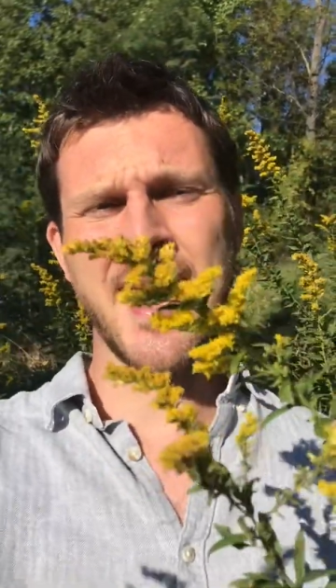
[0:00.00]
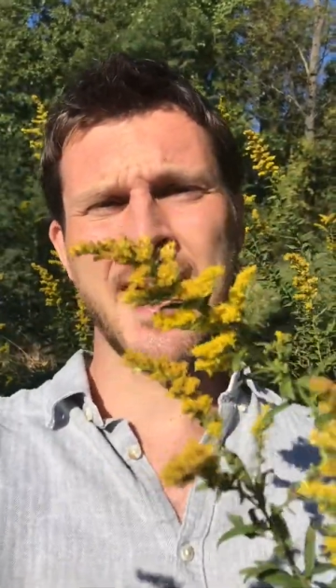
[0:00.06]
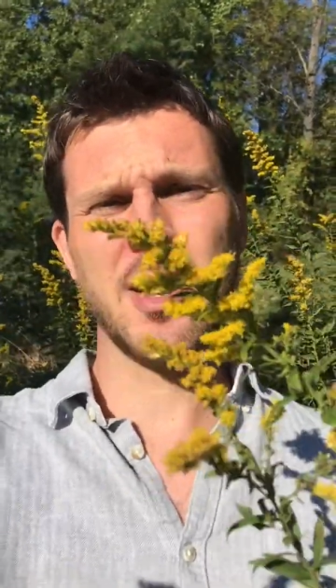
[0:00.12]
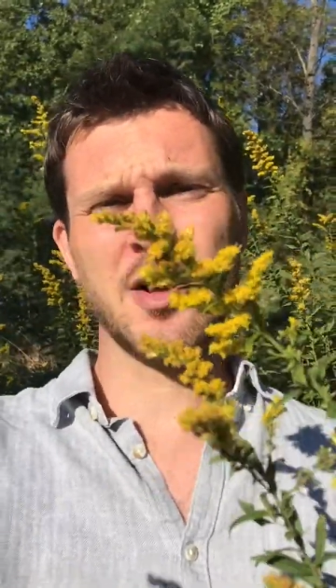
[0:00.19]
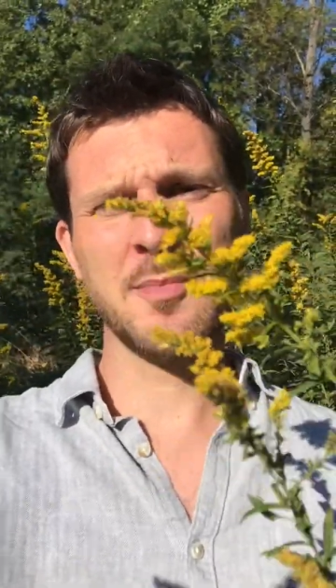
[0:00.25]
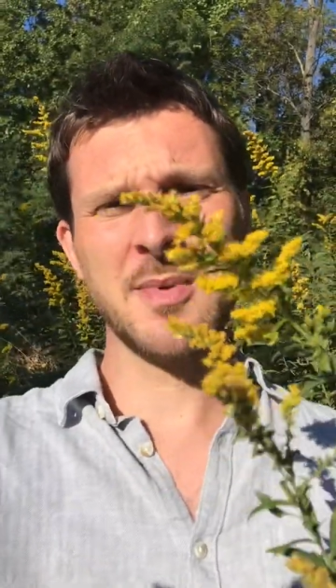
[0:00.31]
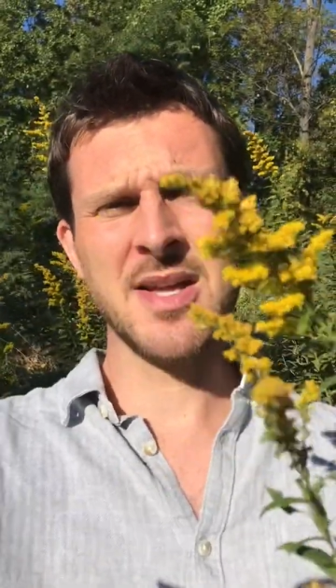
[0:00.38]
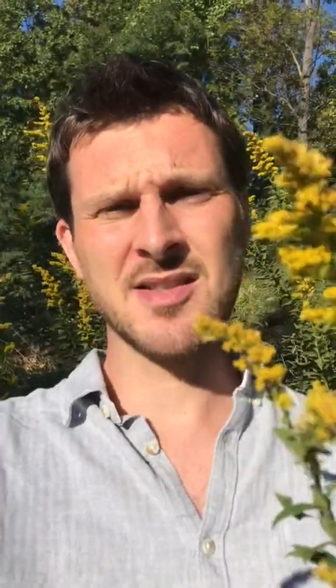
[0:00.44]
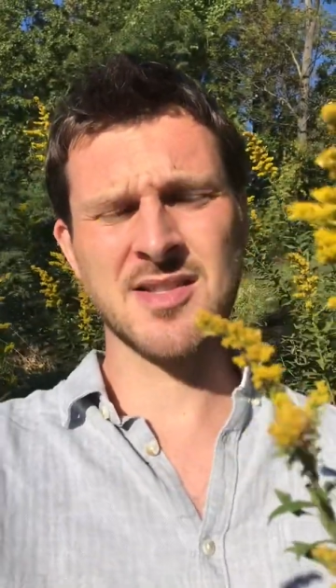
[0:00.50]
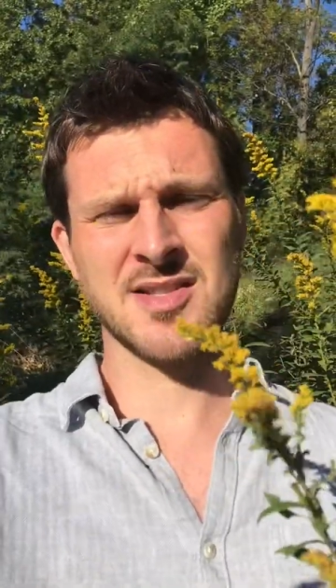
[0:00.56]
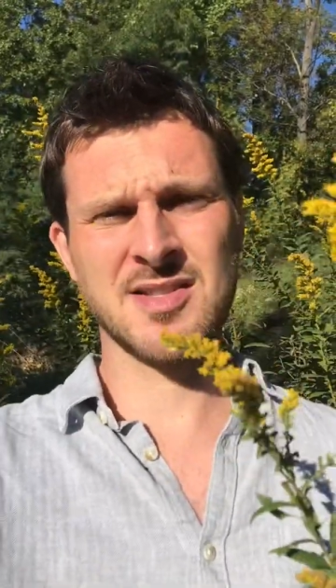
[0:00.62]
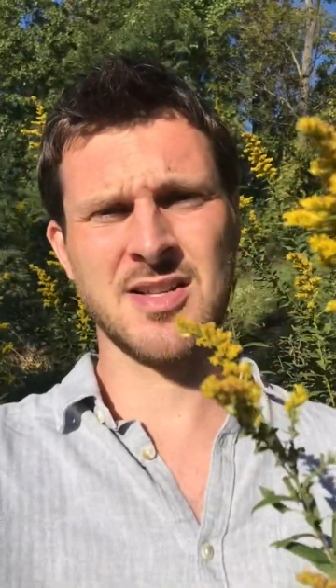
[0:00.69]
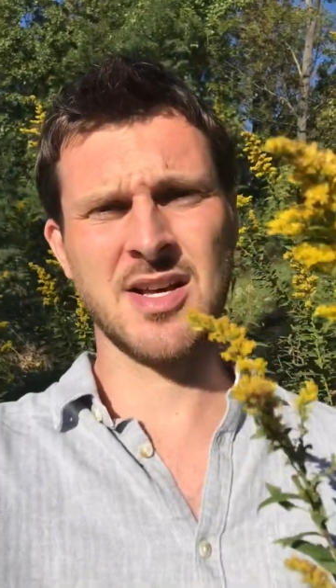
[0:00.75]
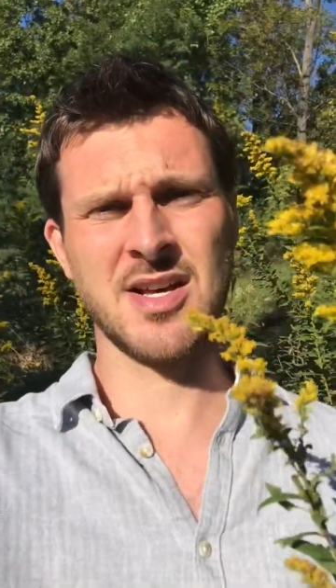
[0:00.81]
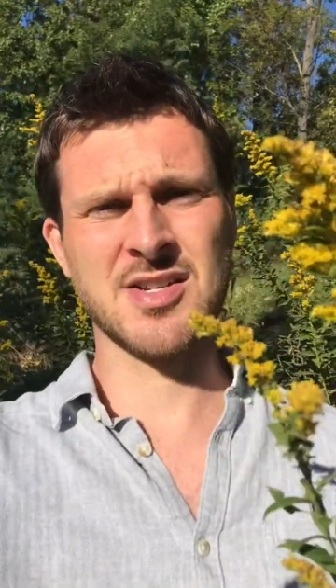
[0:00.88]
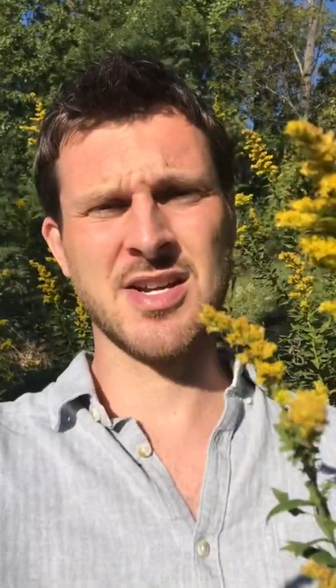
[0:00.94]
ailments
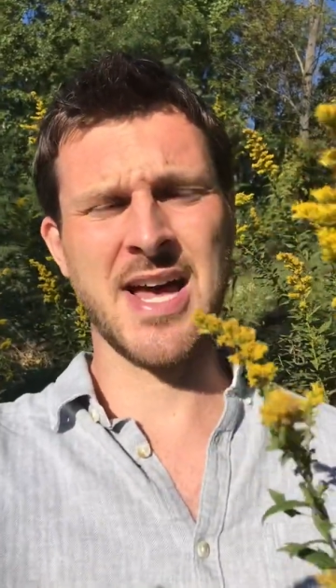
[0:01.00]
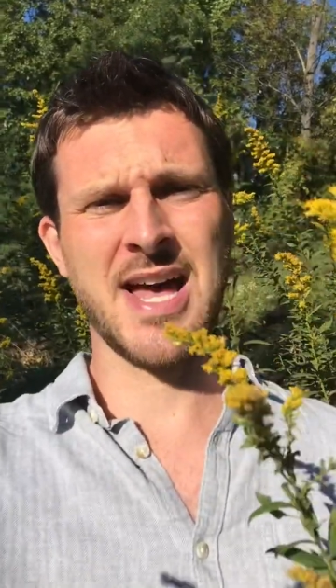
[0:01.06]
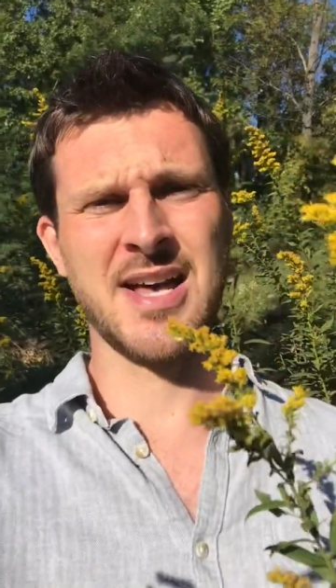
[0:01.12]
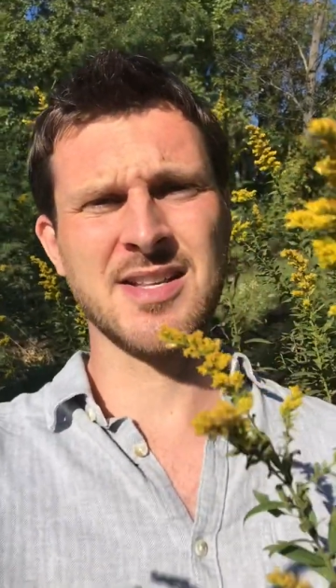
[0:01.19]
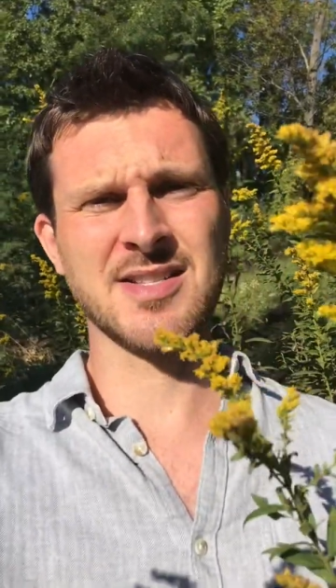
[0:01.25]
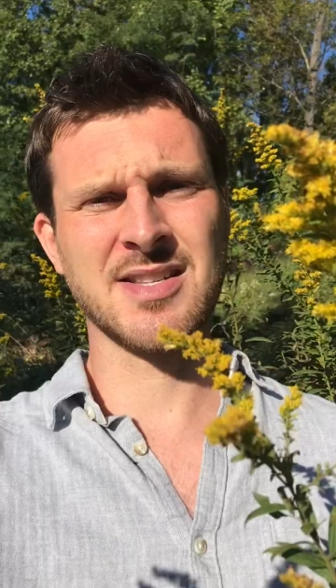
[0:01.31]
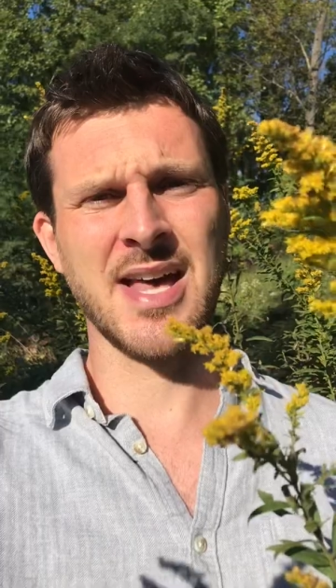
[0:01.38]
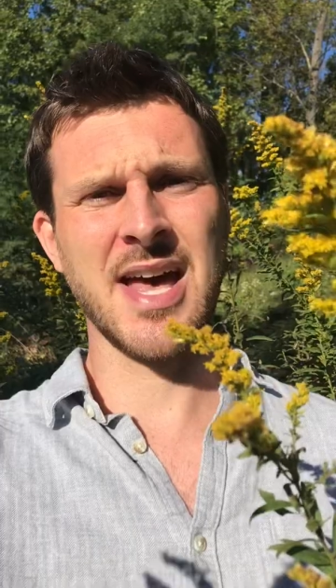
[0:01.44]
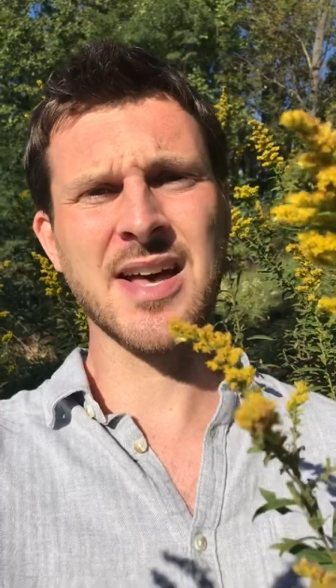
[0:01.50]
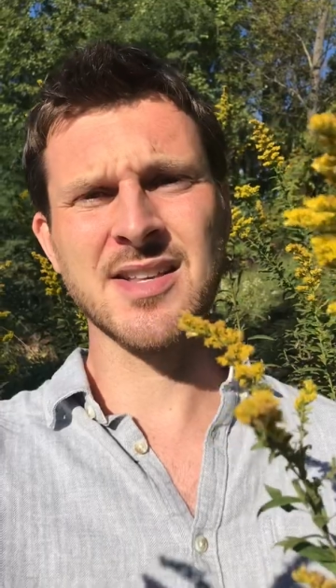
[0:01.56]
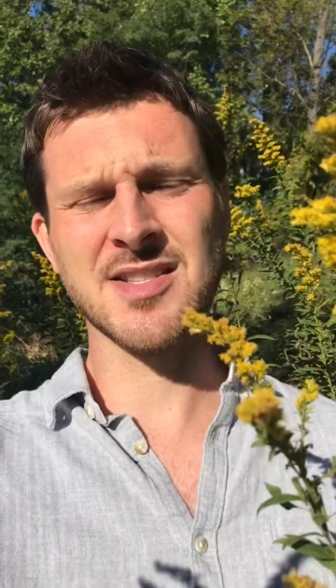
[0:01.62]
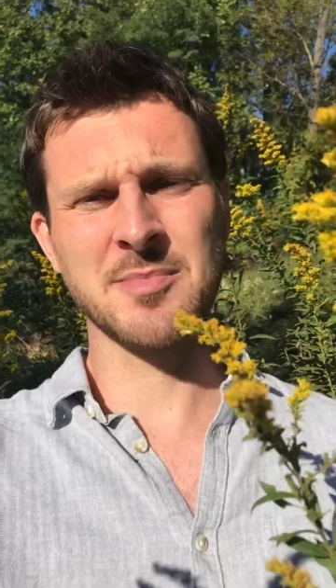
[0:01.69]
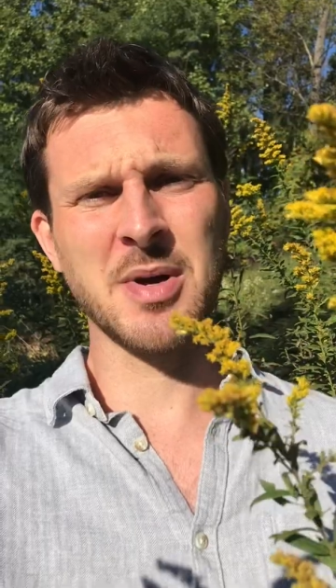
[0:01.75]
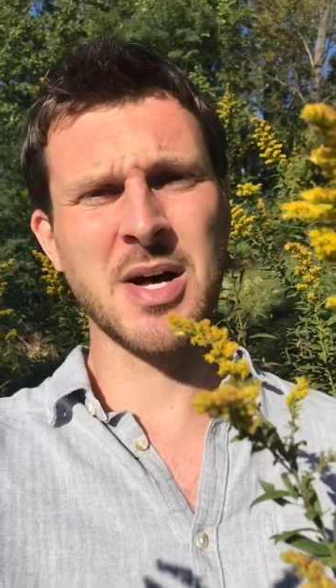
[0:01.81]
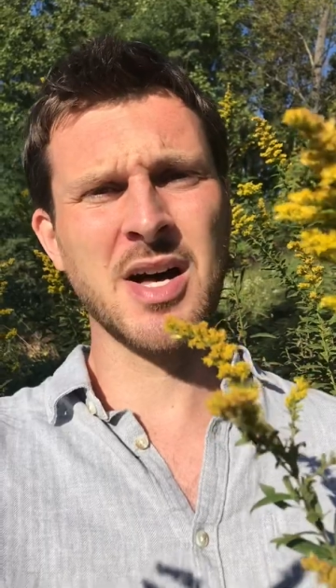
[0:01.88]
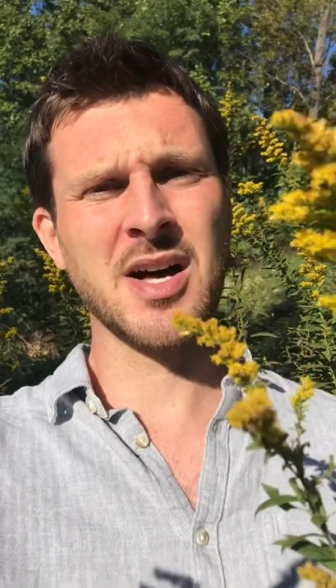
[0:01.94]
such as
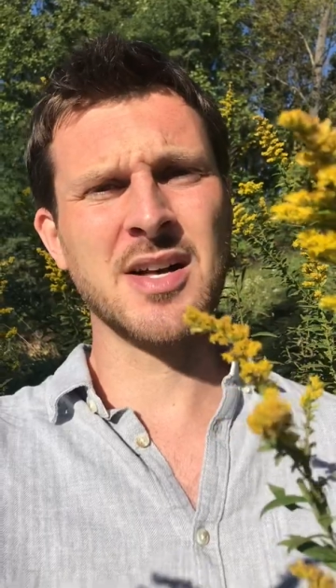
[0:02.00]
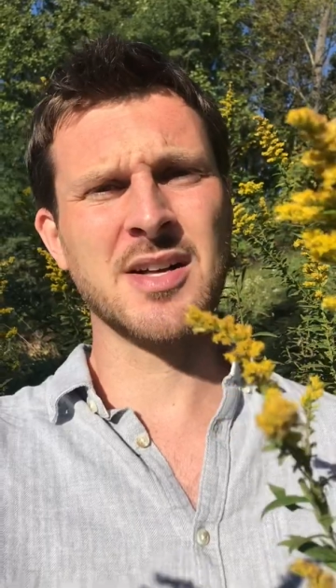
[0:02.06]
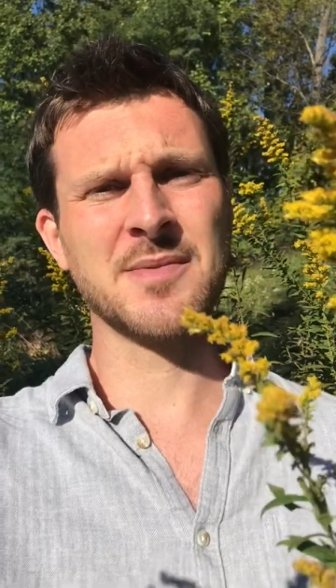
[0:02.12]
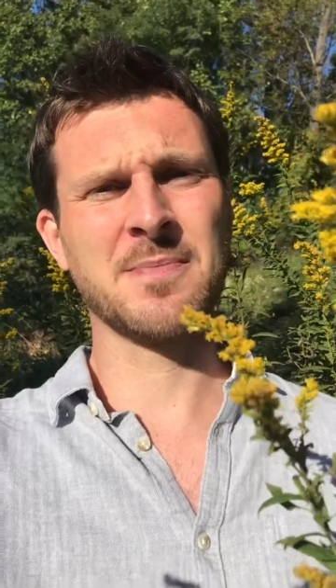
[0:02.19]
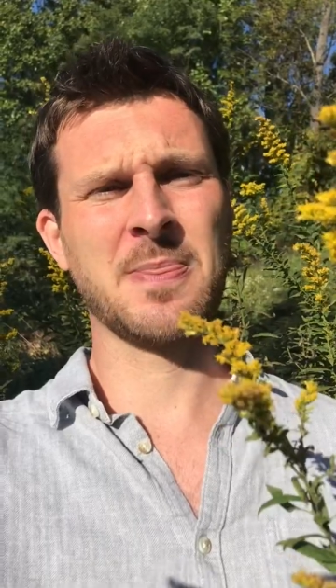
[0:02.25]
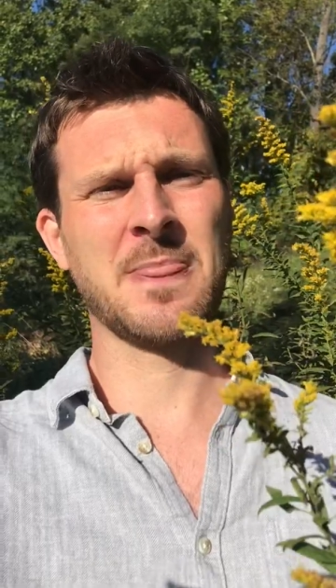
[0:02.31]
eczema.